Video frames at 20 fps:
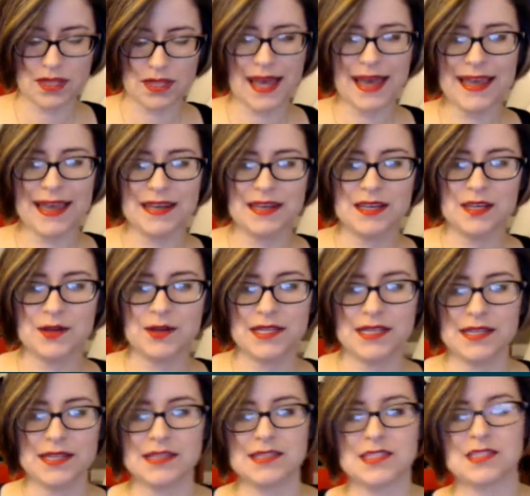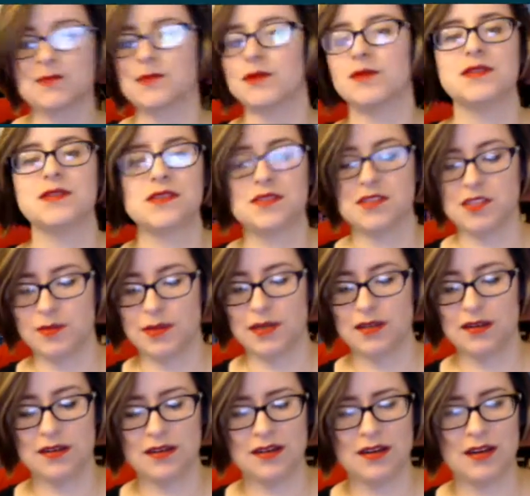I had no idea that Samoas used to be
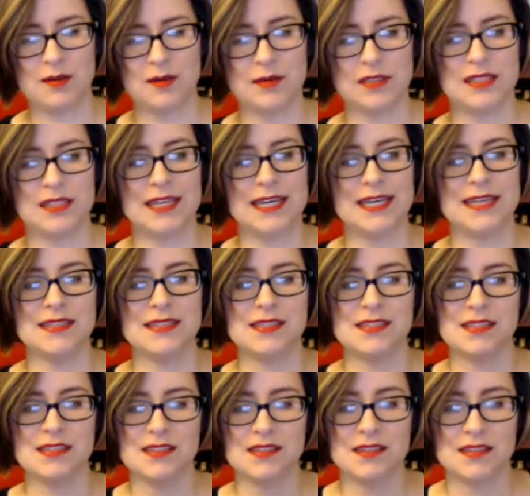called Caramel Delights.